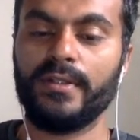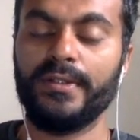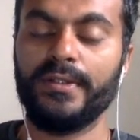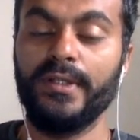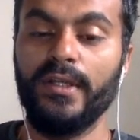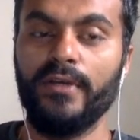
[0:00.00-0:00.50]

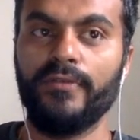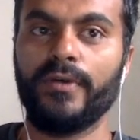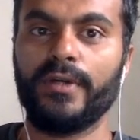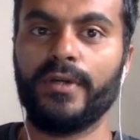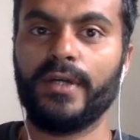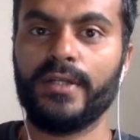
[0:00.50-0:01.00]
The
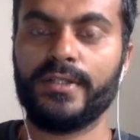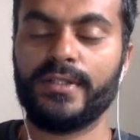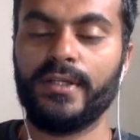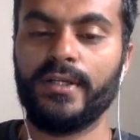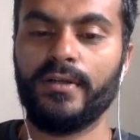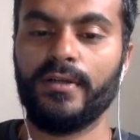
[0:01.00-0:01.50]

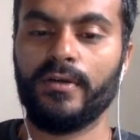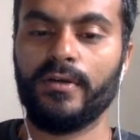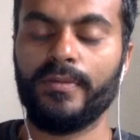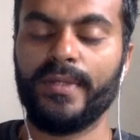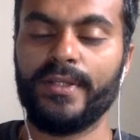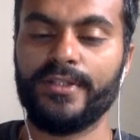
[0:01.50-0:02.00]
forecasted or
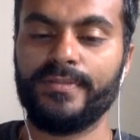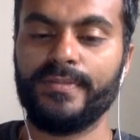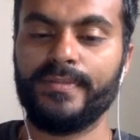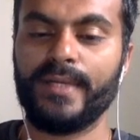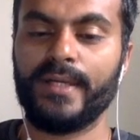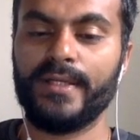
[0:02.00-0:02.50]
bearish
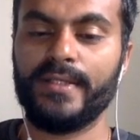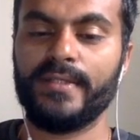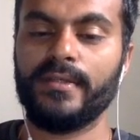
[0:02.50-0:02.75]
bias,